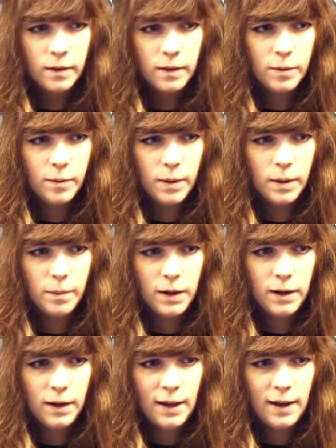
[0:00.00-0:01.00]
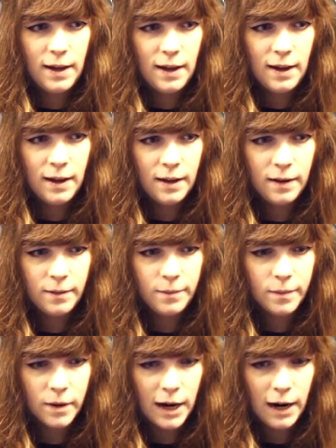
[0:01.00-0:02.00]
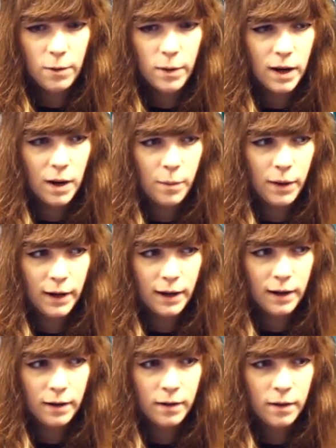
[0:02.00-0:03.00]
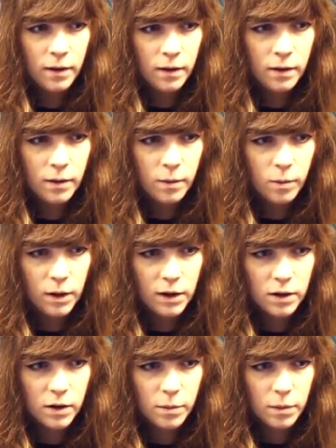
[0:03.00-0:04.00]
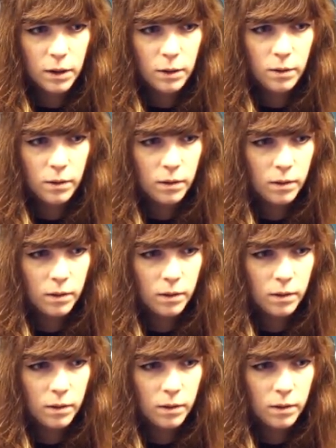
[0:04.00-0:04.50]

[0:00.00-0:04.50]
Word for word: Never mind me. How do I up it again? Why is there a balloon?